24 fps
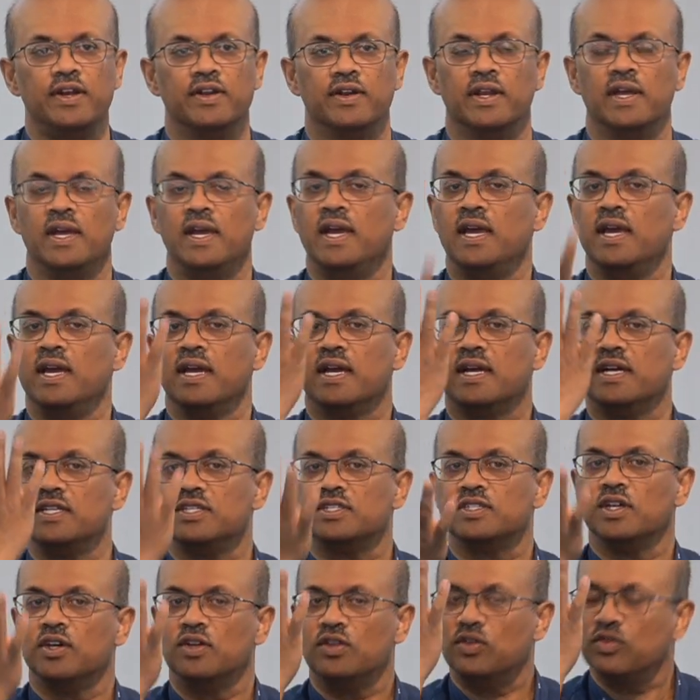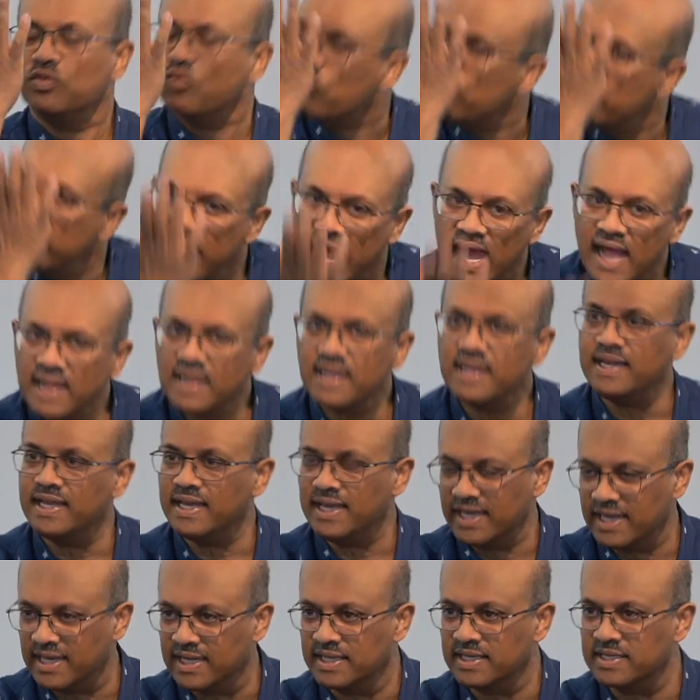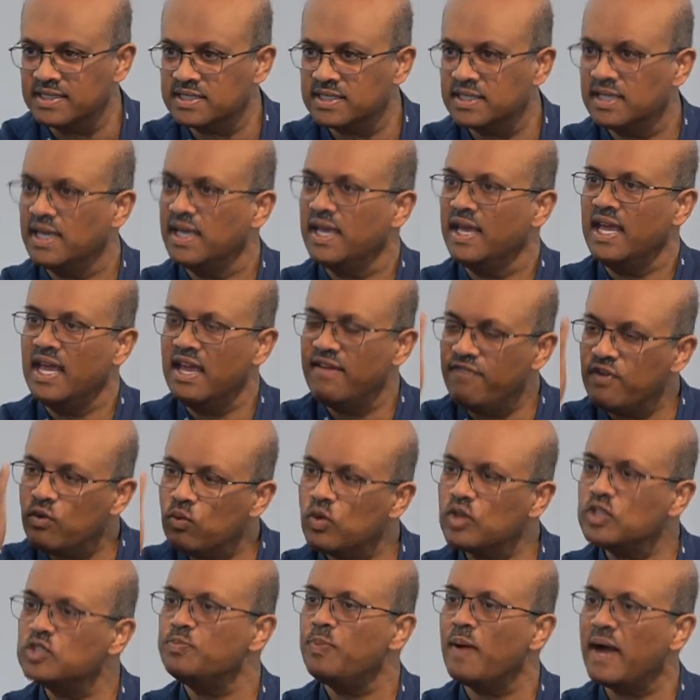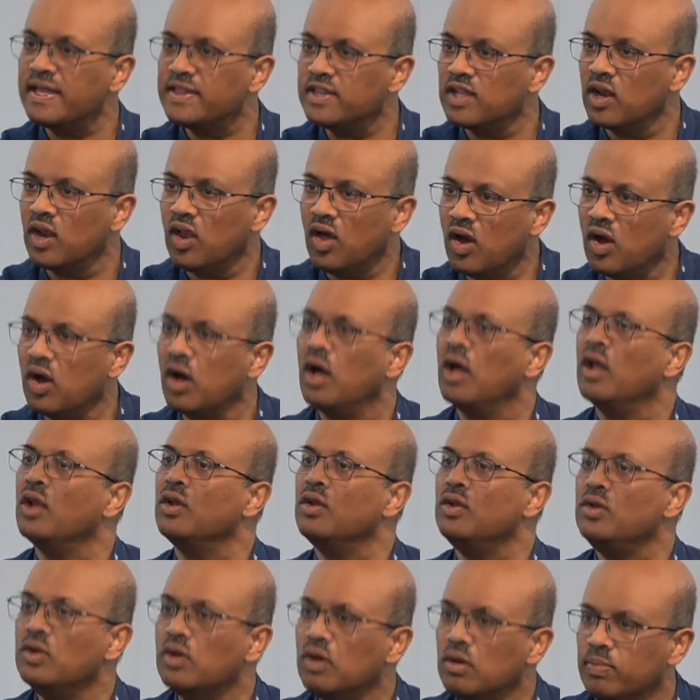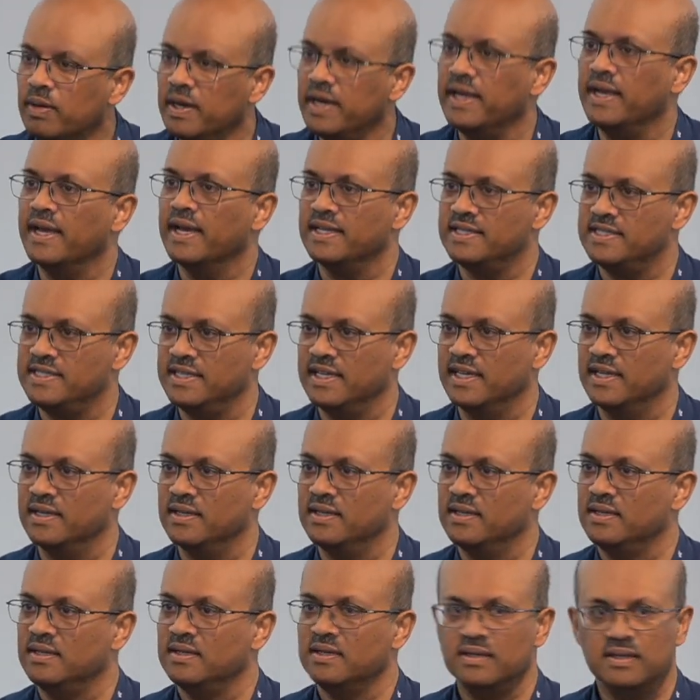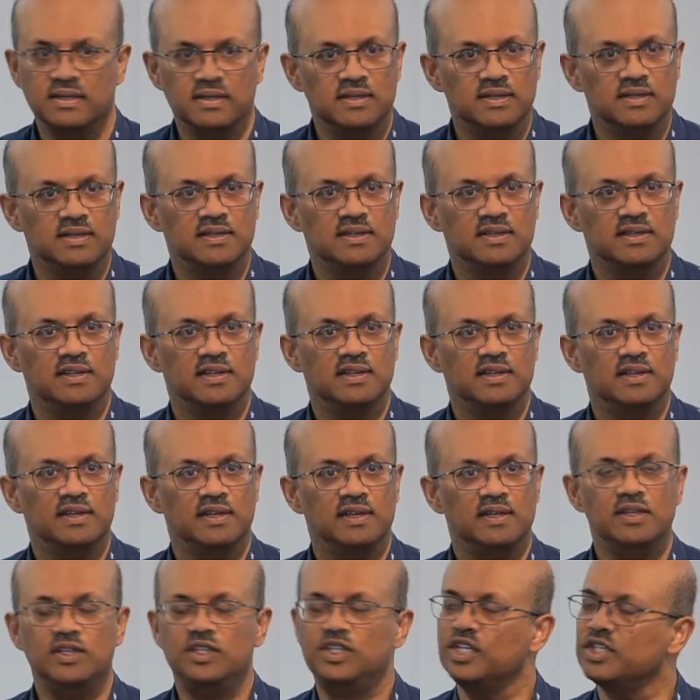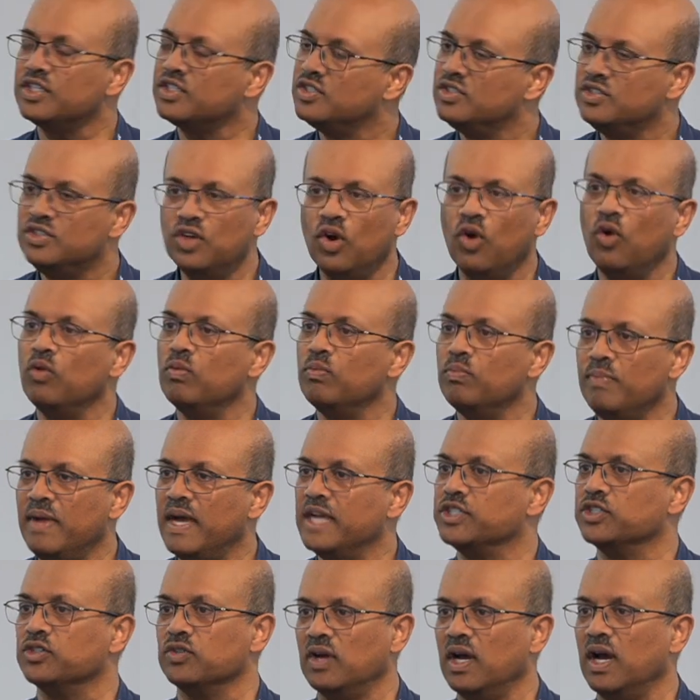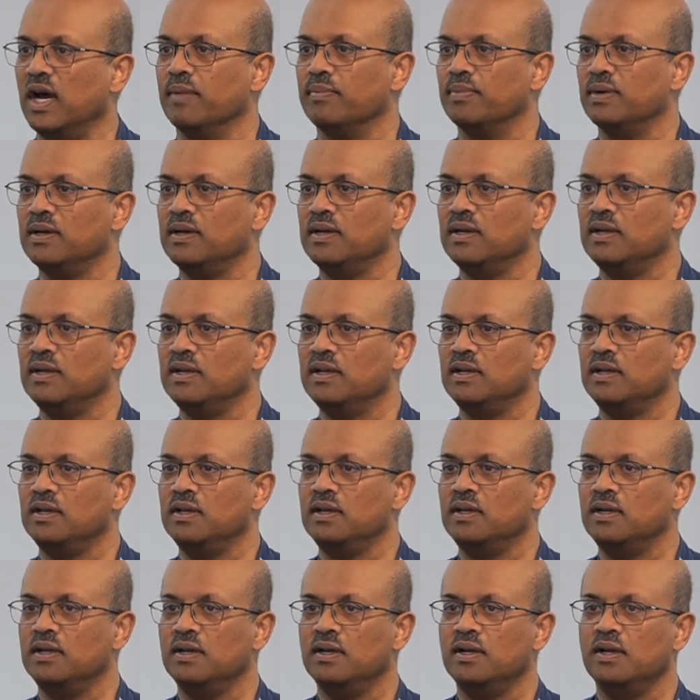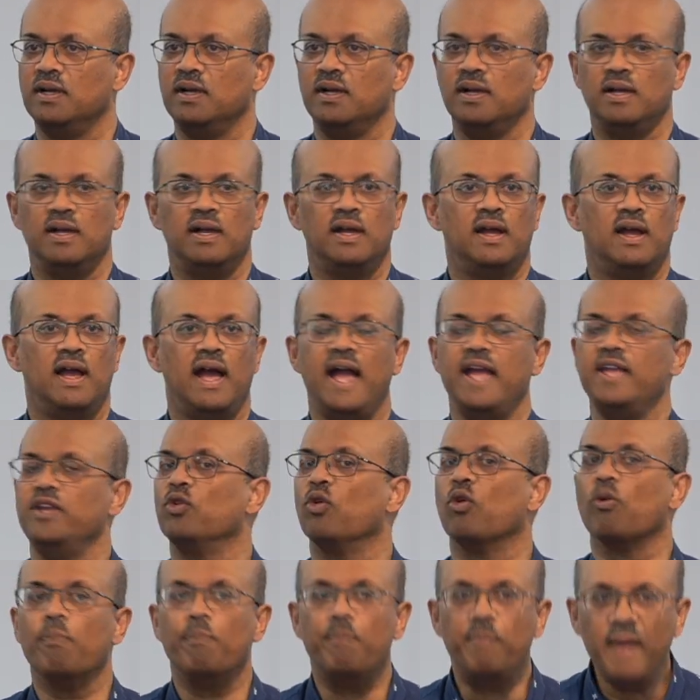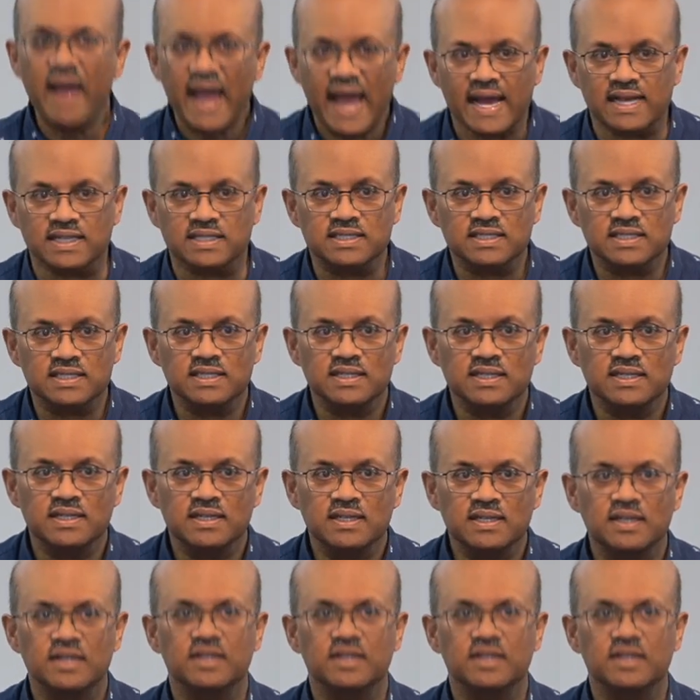rendered. Because reality is, if it was by the law, nobody gets in. You just don't measure up. At your best,